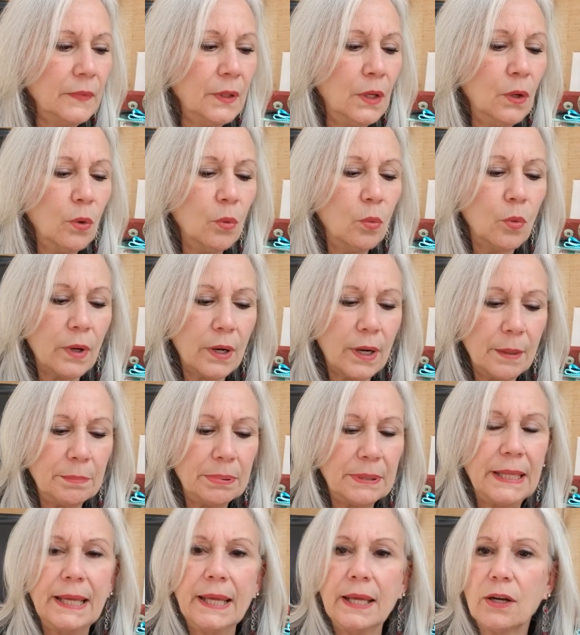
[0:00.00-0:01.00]
what I
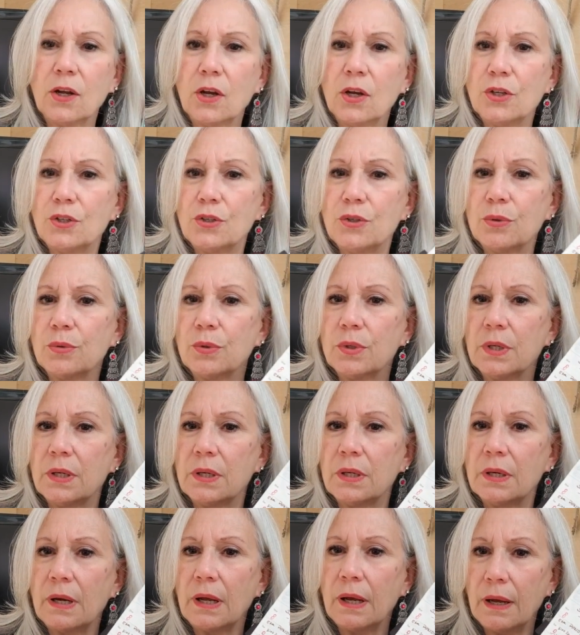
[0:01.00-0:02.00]
plan on doing,
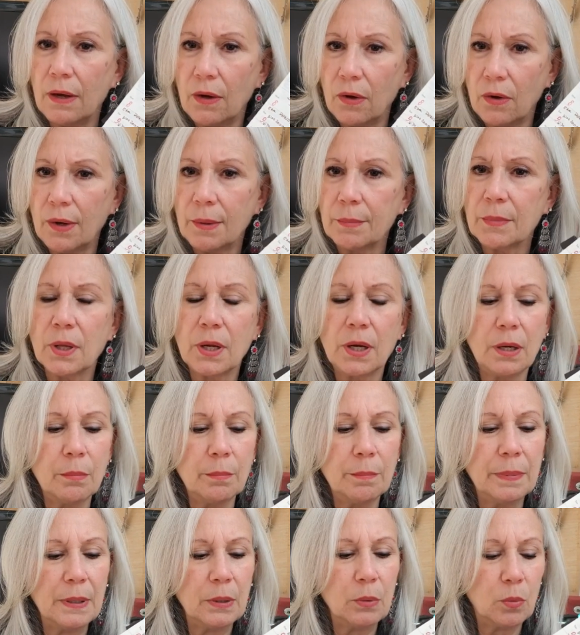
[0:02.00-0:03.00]
how I'm going to
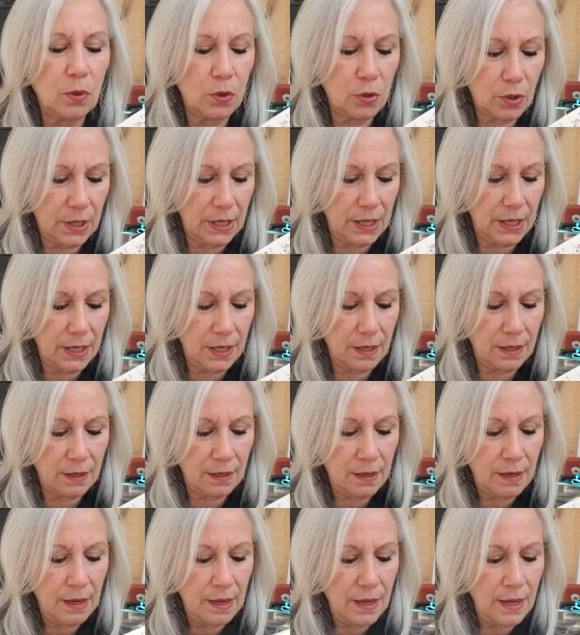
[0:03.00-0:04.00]
be working.
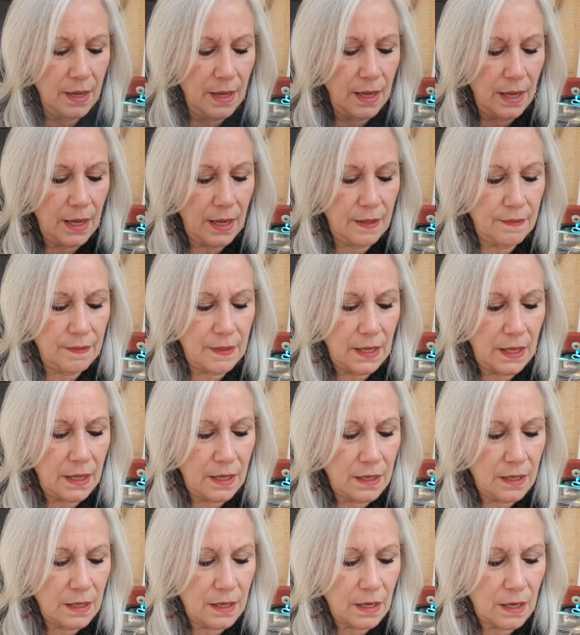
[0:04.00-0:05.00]
And
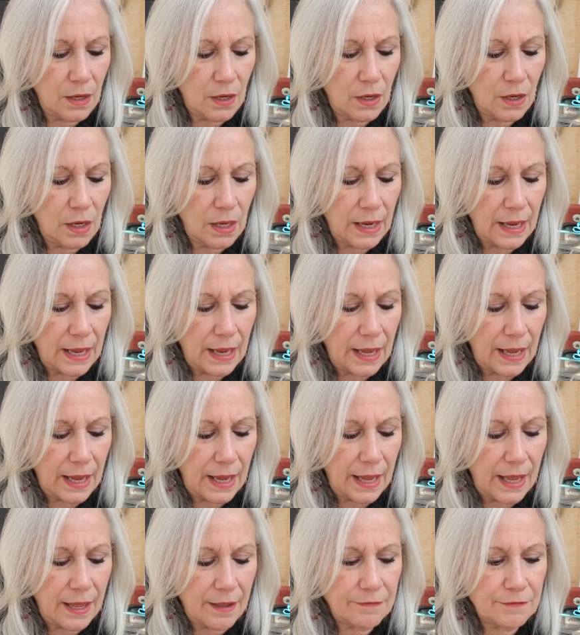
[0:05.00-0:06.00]
then
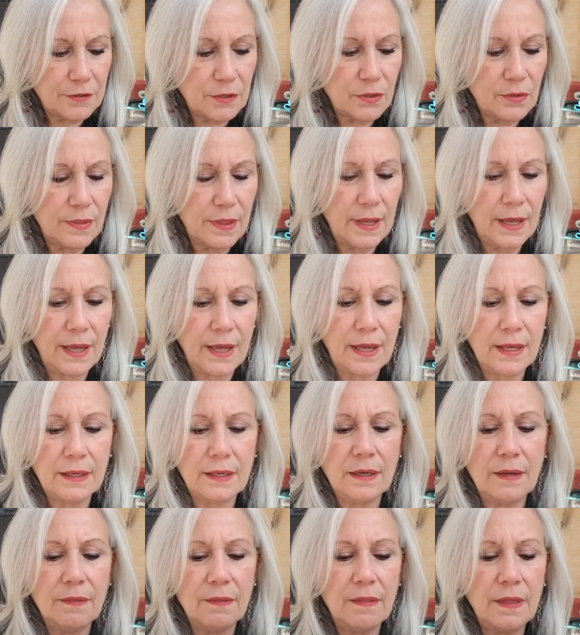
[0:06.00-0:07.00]
after that,
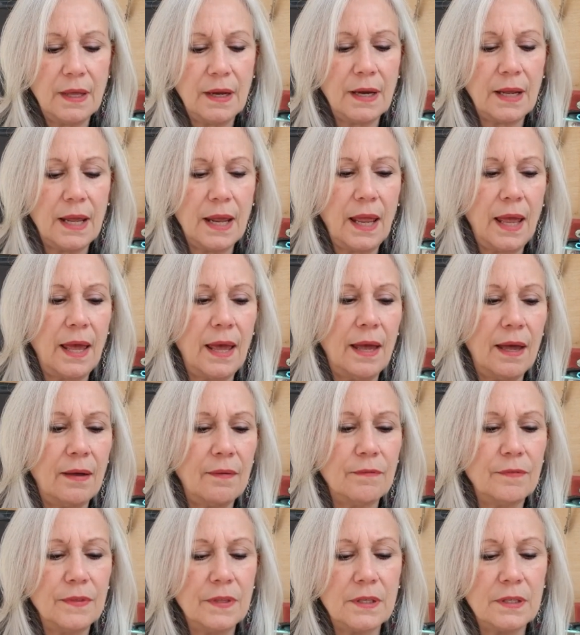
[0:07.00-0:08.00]
then I
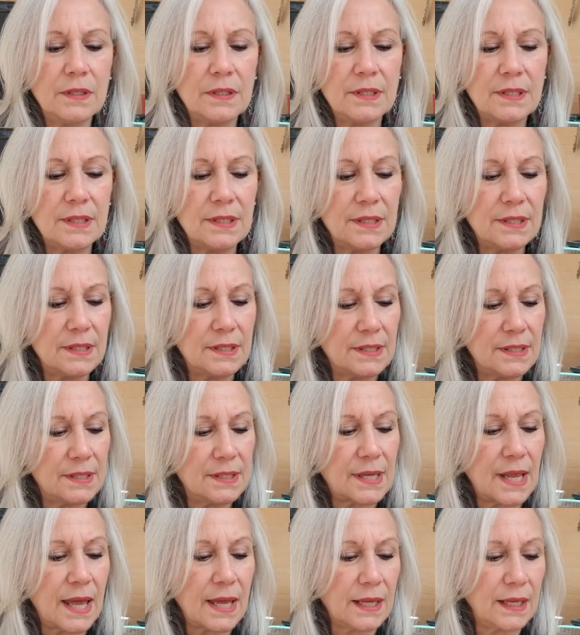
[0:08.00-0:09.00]
have the
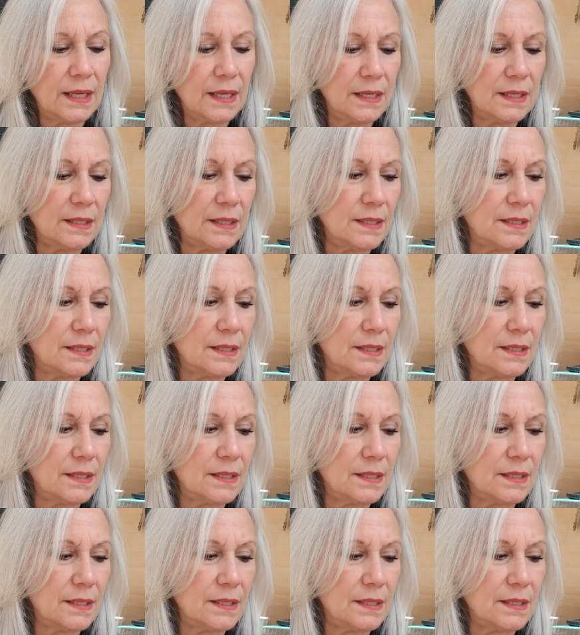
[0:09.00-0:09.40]
second